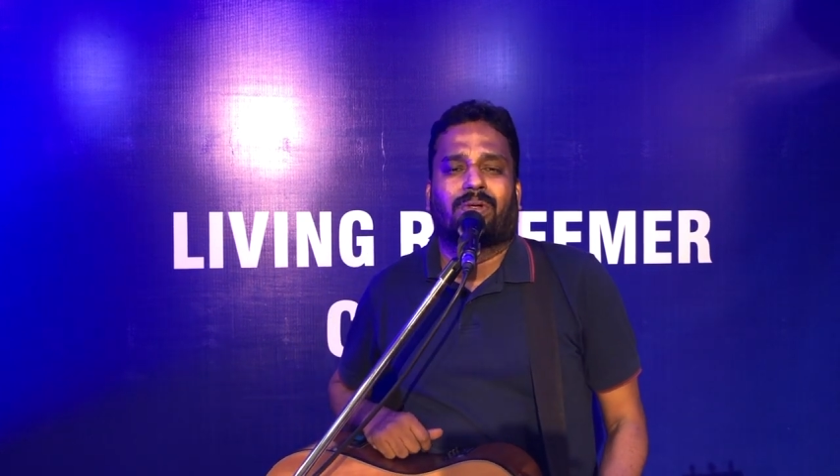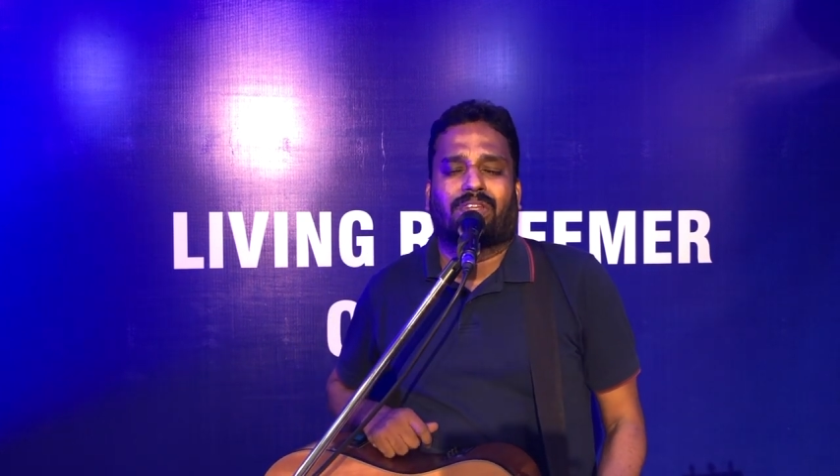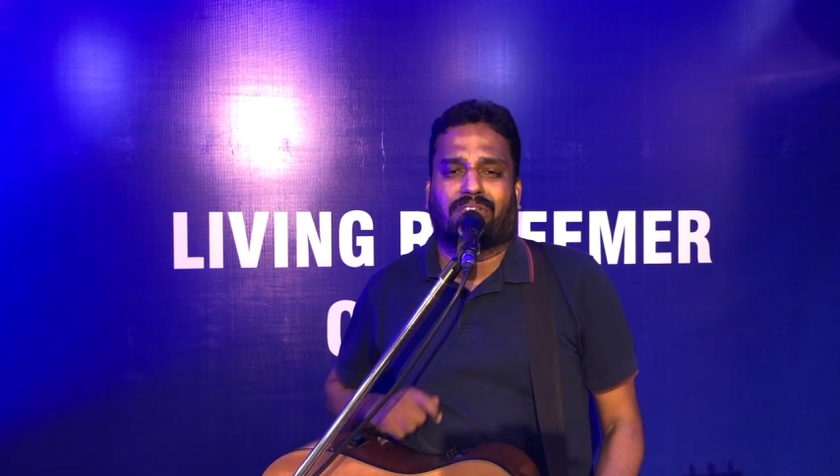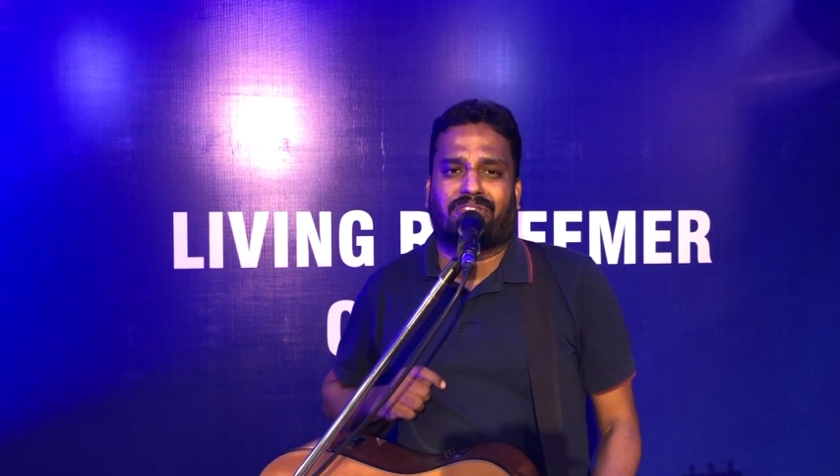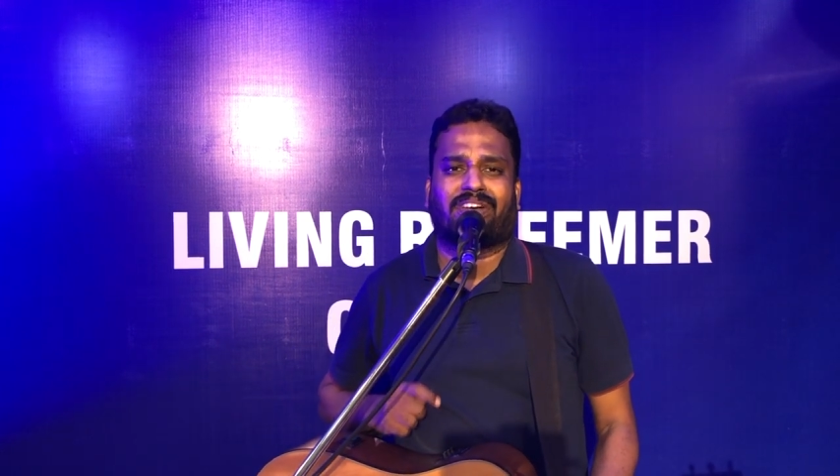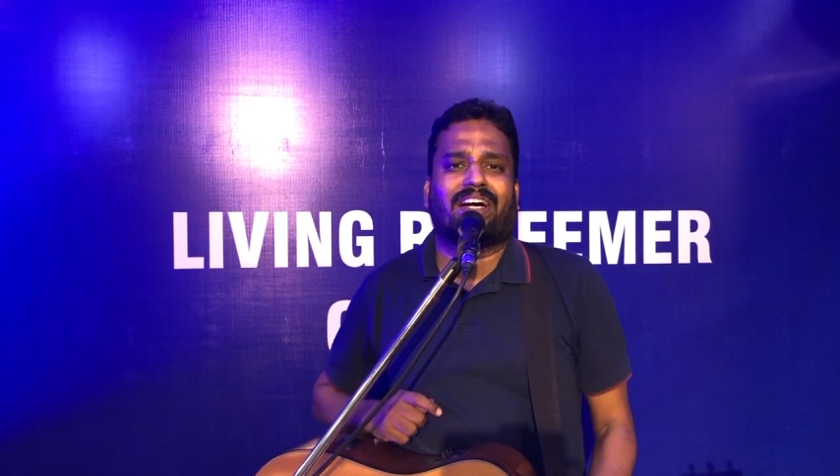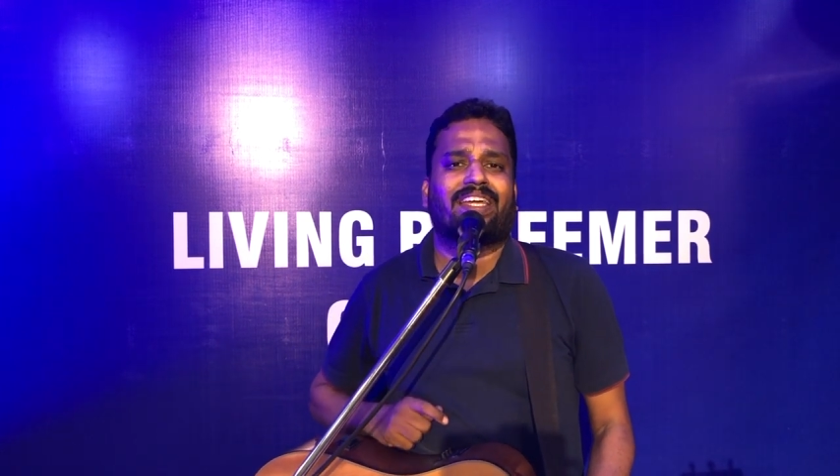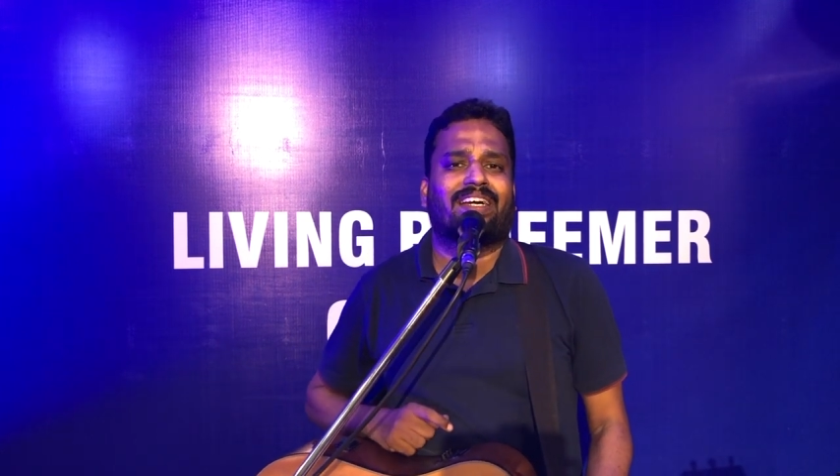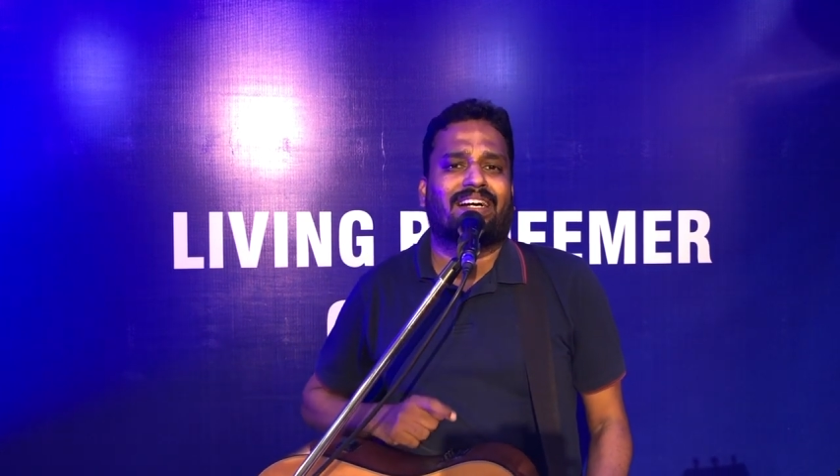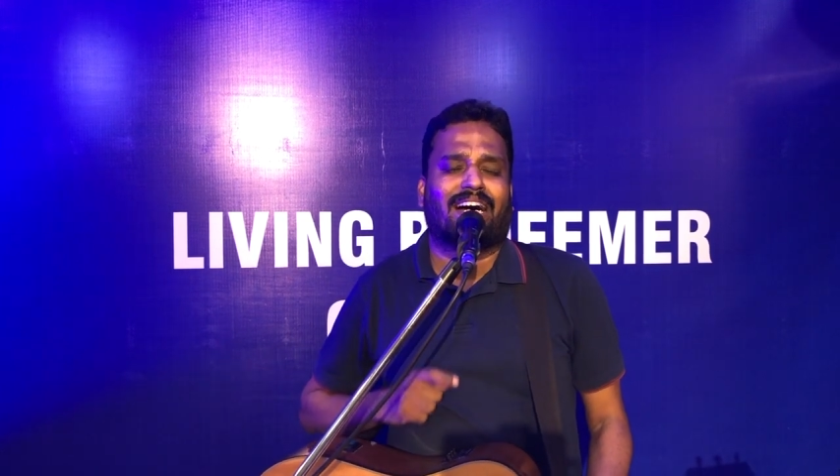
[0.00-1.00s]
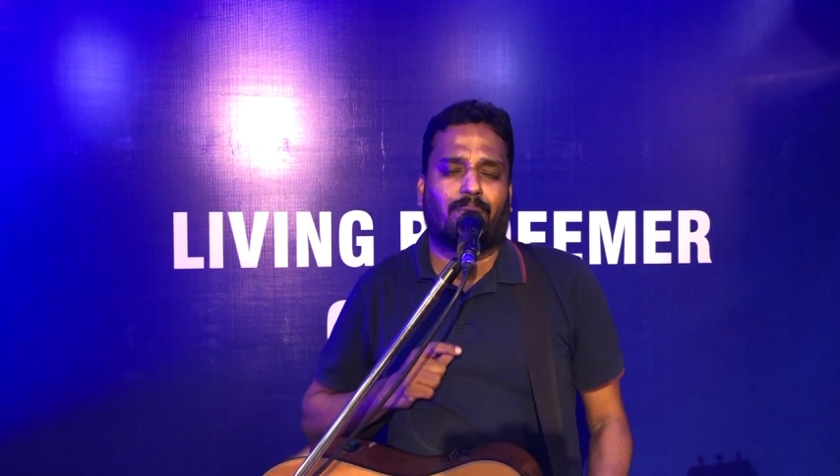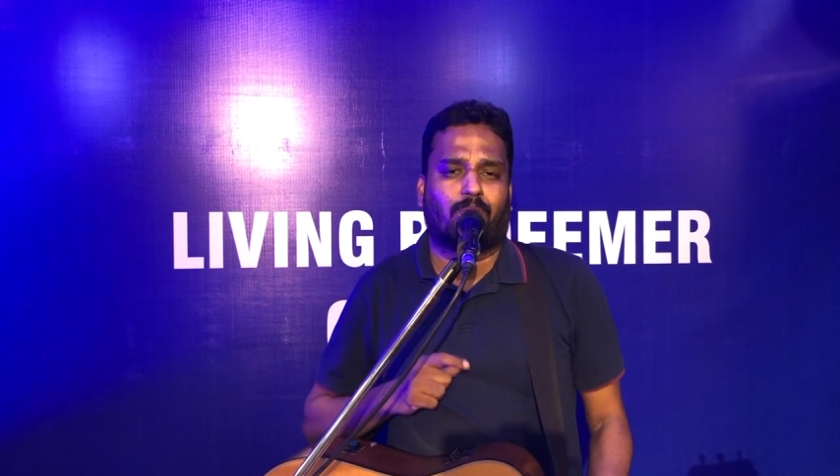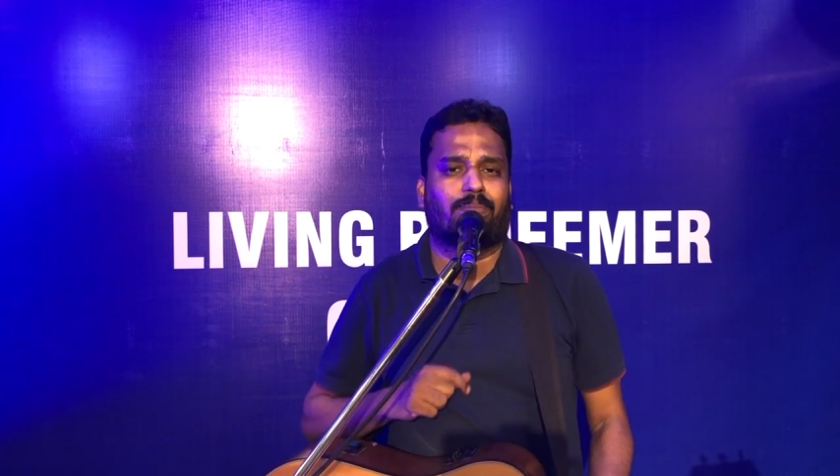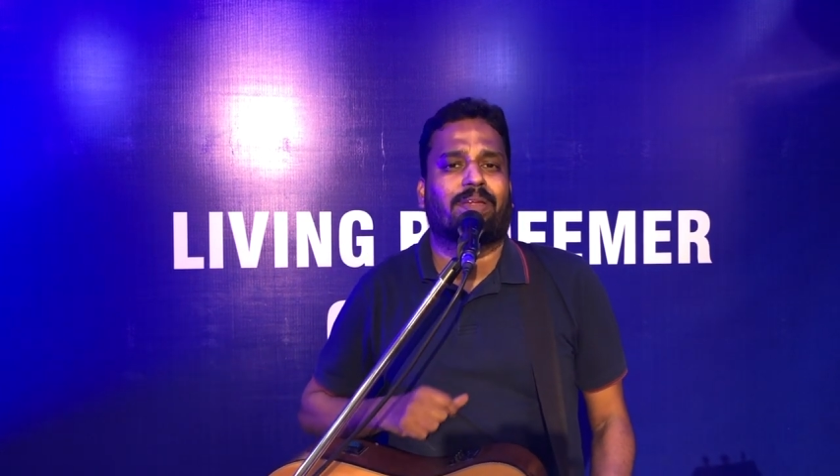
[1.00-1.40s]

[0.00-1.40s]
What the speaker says: the fire, I won't be